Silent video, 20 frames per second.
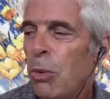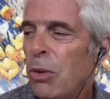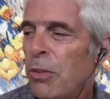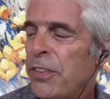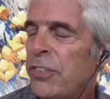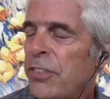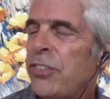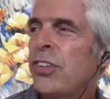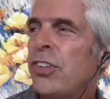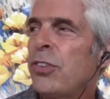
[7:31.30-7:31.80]

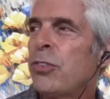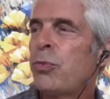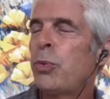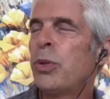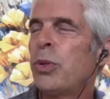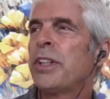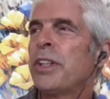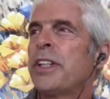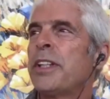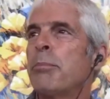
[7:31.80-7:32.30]
this is
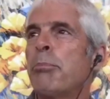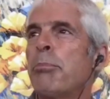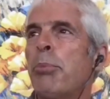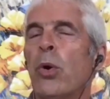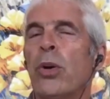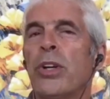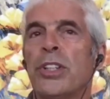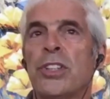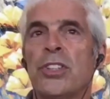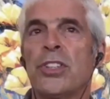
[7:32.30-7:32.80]
really
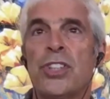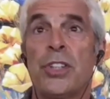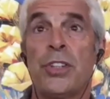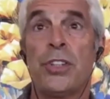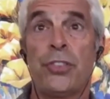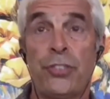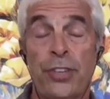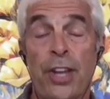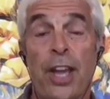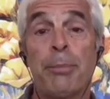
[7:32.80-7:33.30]
important to
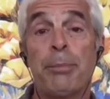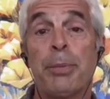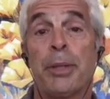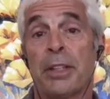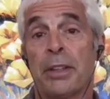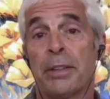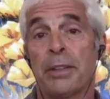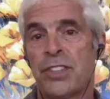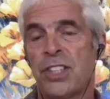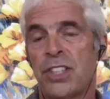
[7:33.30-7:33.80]
this topic
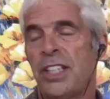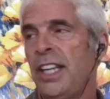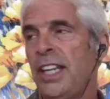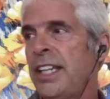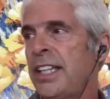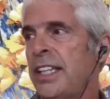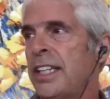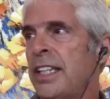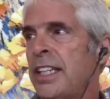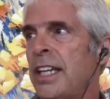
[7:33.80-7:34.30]
of today,
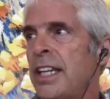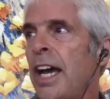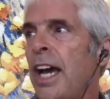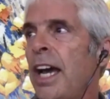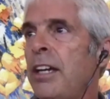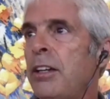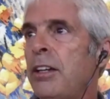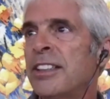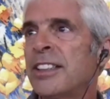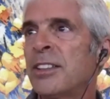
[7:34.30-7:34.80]
and
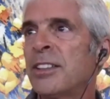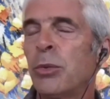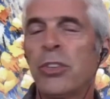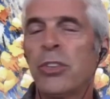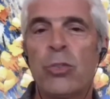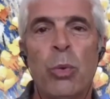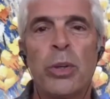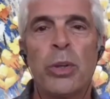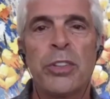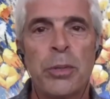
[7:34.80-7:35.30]
I was
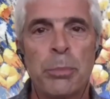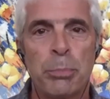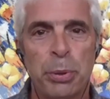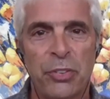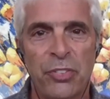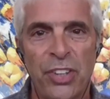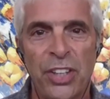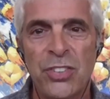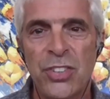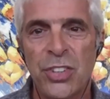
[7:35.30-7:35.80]
one of the
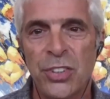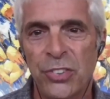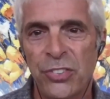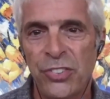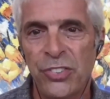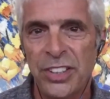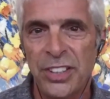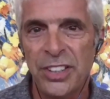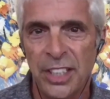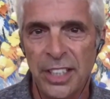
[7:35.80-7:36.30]
presenters
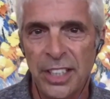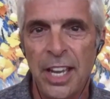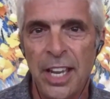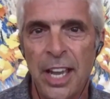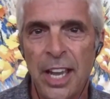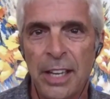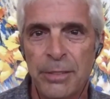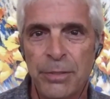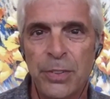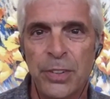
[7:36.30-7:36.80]
at that
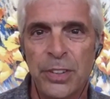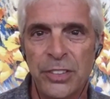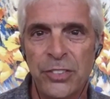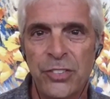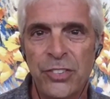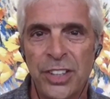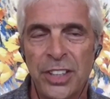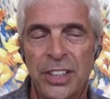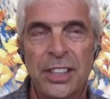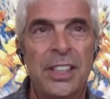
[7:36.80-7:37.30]
conference,
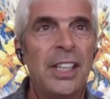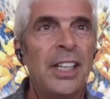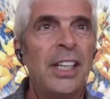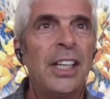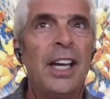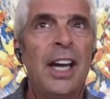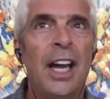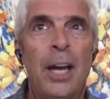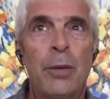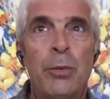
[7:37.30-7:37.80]
and
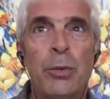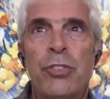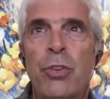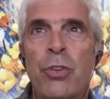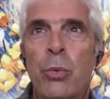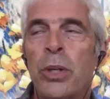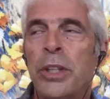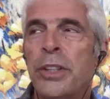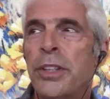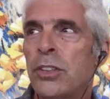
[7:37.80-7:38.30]
I was the
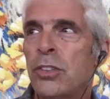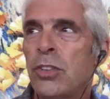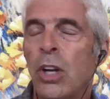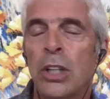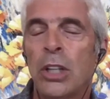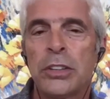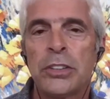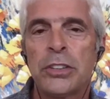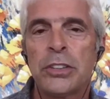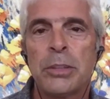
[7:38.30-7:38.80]
one that
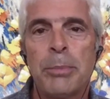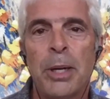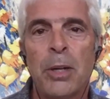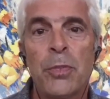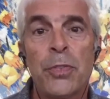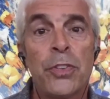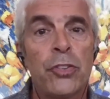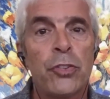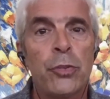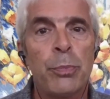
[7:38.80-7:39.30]
talked about
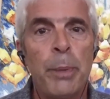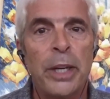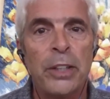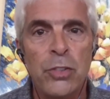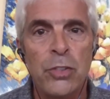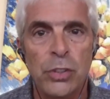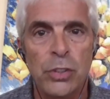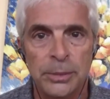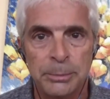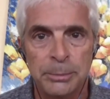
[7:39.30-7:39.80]
the
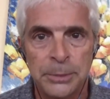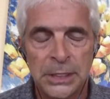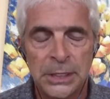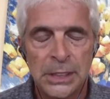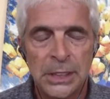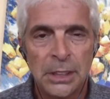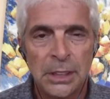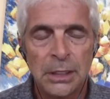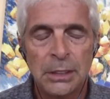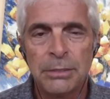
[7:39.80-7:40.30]
spectrum
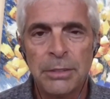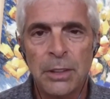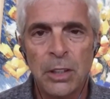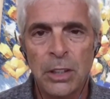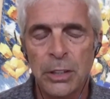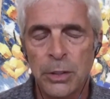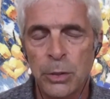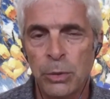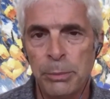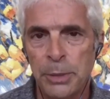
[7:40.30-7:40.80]
of mm-hmm.
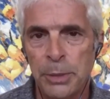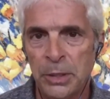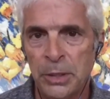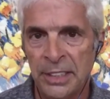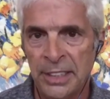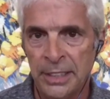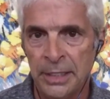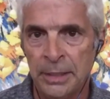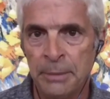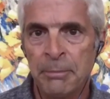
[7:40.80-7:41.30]

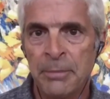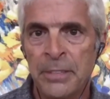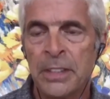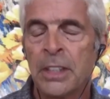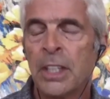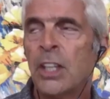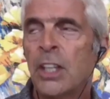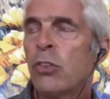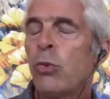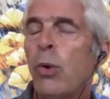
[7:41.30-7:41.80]
autoimmunity.
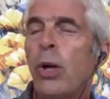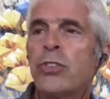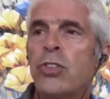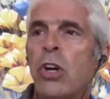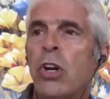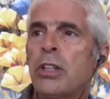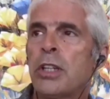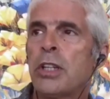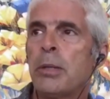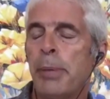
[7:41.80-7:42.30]
So I'll
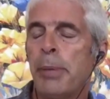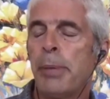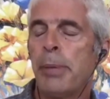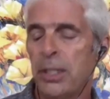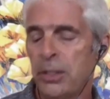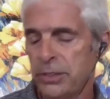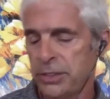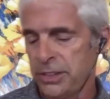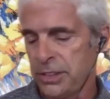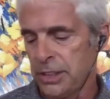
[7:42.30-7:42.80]
talk
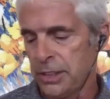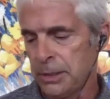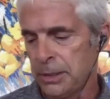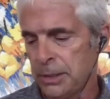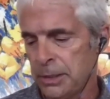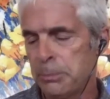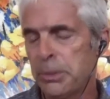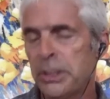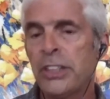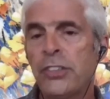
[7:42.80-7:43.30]
about uh,
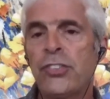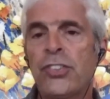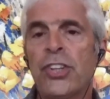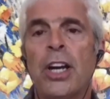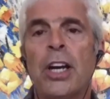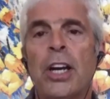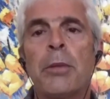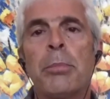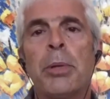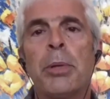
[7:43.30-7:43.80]
Melissa
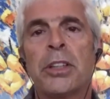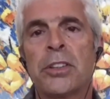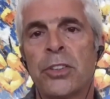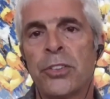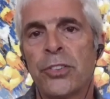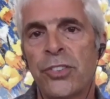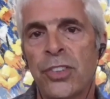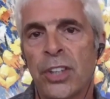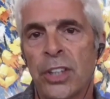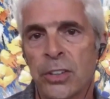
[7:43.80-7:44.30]

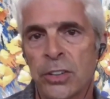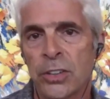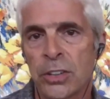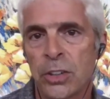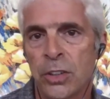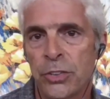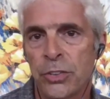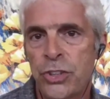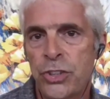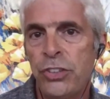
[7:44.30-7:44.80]
Arbuckle's
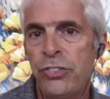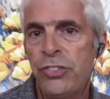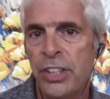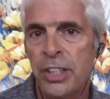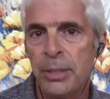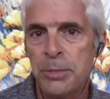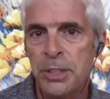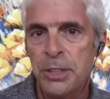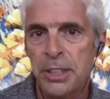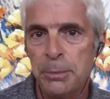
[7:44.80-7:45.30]
article. She's an
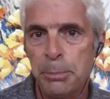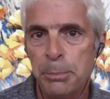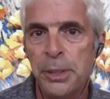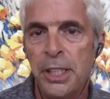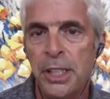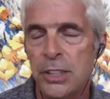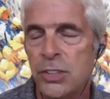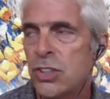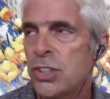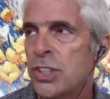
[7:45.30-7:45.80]
M D,
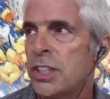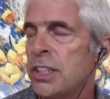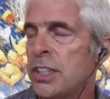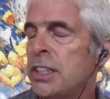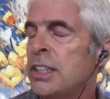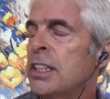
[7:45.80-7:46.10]
PhD,